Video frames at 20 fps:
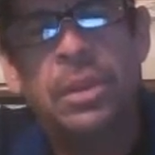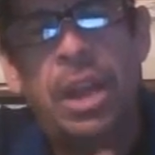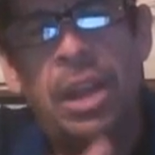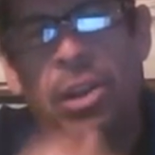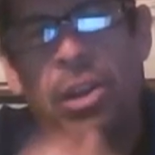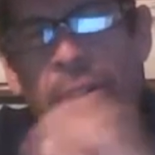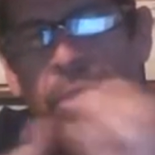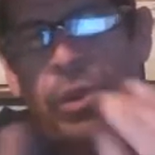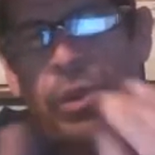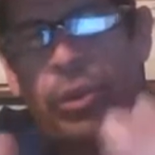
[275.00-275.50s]
I
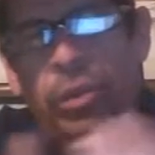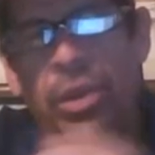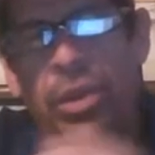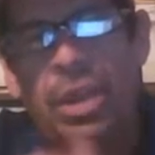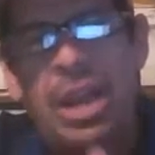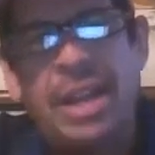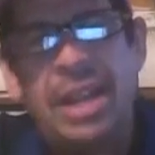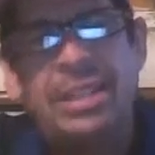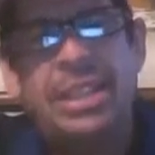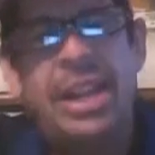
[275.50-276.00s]
come to
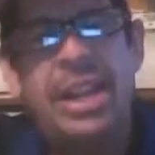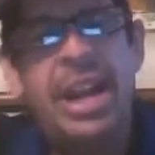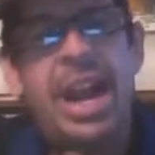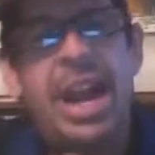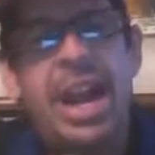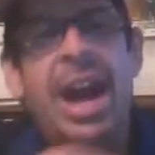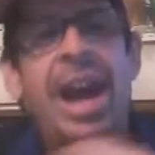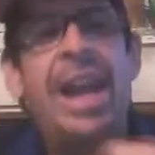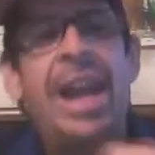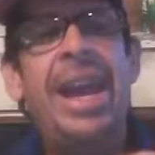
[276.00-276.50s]
realize that
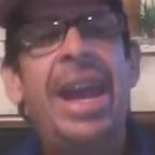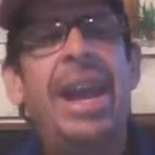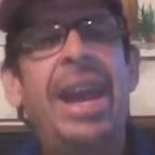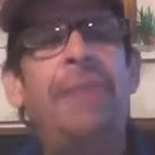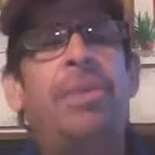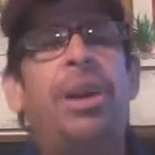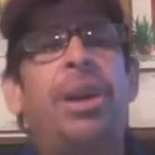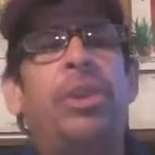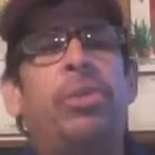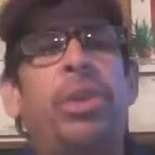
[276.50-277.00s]
I
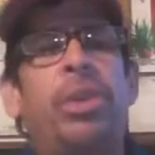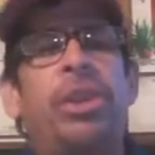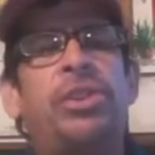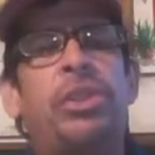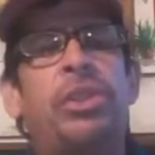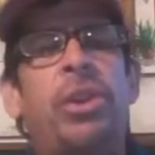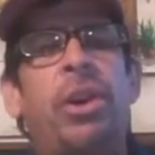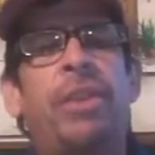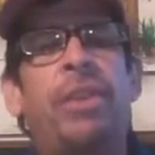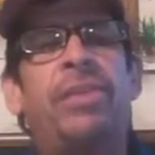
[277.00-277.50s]
am a
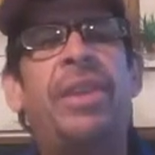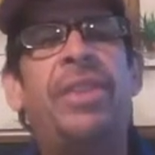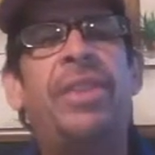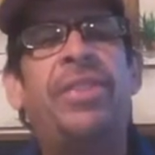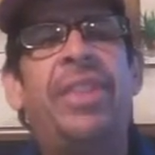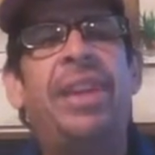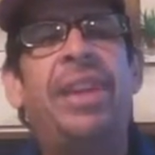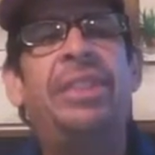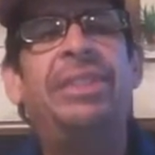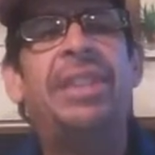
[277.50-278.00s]
creature of
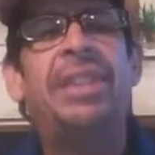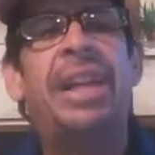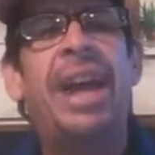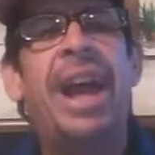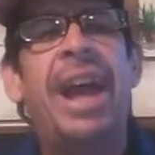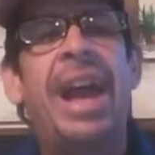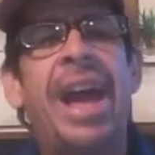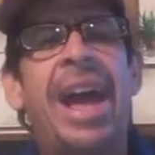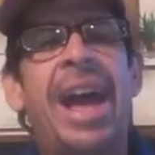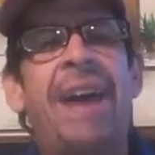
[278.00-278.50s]
the things that
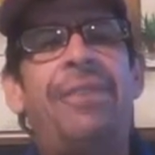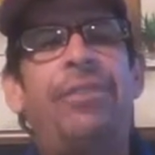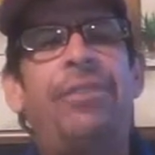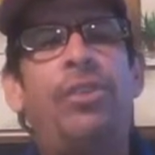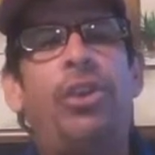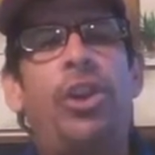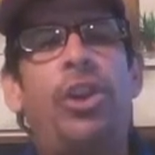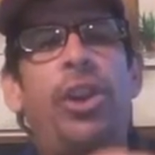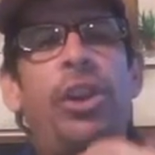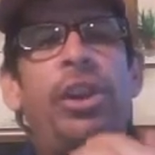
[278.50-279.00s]
I have
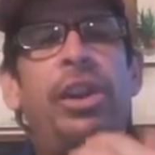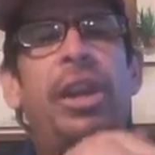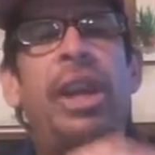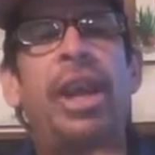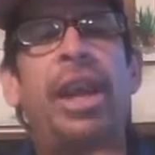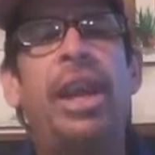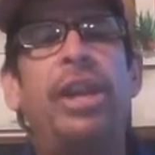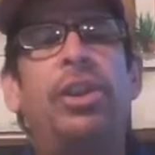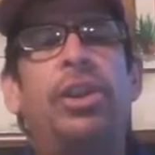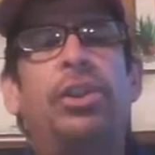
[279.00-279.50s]

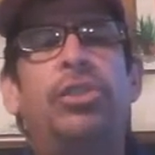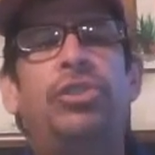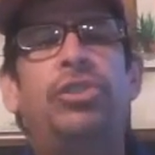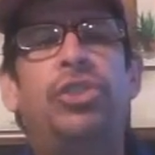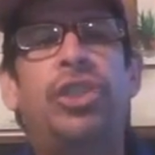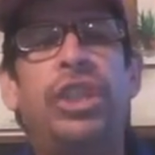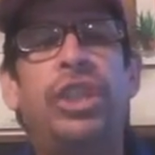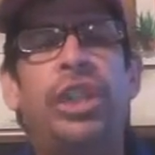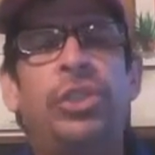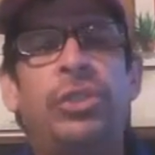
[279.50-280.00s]
learned and
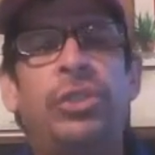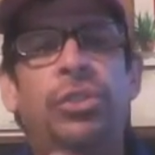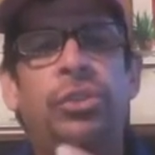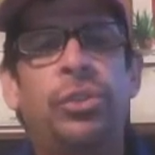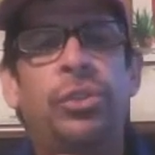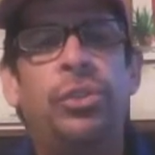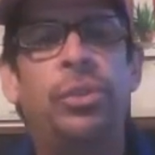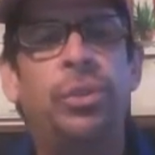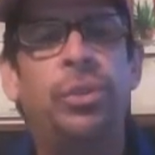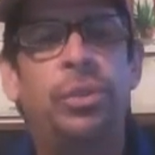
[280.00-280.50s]
continue
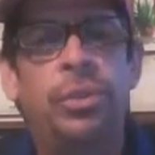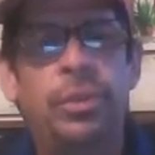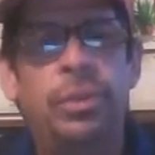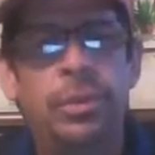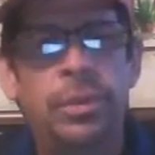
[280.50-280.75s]
to do.